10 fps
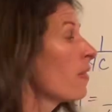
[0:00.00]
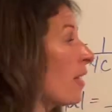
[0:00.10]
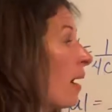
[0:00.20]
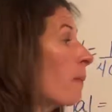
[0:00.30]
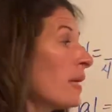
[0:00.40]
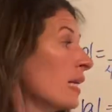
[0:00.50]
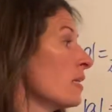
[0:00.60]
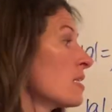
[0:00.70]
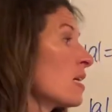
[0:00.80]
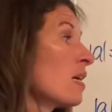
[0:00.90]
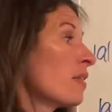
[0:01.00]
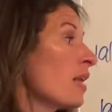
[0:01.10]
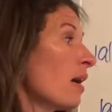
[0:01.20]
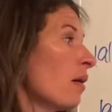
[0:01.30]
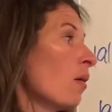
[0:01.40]
that means
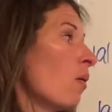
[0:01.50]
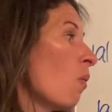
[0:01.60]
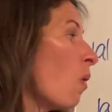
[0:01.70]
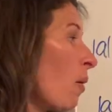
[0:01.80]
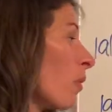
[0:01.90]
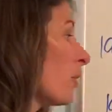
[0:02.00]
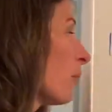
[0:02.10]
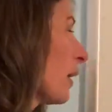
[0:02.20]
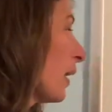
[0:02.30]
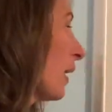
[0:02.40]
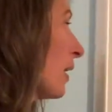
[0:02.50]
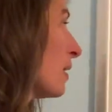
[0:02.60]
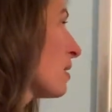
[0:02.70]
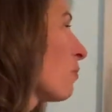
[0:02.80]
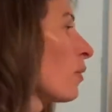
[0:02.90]
that what we're doing
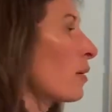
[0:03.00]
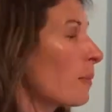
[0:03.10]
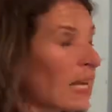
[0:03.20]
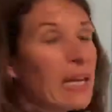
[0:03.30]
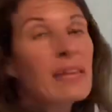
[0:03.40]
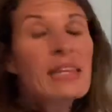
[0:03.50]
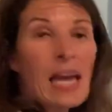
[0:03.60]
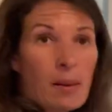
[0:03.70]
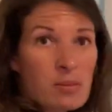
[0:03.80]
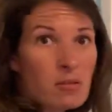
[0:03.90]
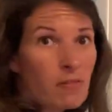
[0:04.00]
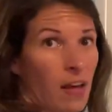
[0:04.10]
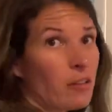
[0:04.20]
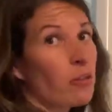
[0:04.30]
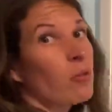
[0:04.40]
is we're making it the absolute
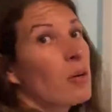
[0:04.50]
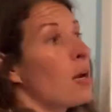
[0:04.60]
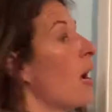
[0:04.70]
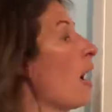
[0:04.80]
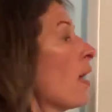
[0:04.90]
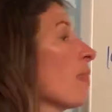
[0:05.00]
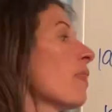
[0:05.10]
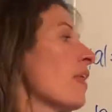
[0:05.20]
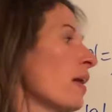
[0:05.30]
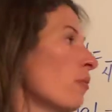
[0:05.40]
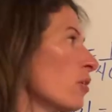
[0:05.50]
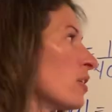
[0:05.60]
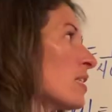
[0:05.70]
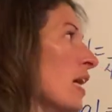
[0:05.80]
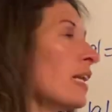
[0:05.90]
value, and then we're
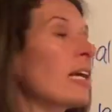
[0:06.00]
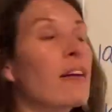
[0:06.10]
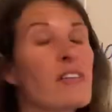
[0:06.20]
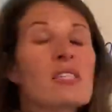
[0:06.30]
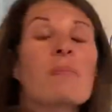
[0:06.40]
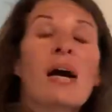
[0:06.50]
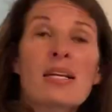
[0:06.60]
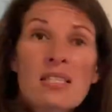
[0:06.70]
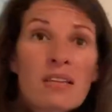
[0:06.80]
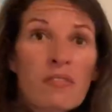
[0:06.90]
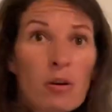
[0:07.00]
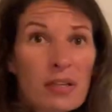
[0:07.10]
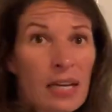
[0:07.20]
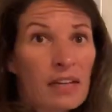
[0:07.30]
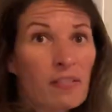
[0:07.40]
deciding if it's a positive or
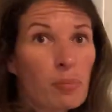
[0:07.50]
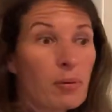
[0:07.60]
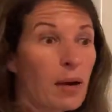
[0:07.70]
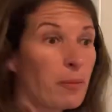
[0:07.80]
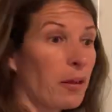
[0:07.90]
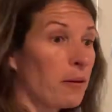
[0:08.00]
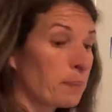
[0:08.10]
negative parabola.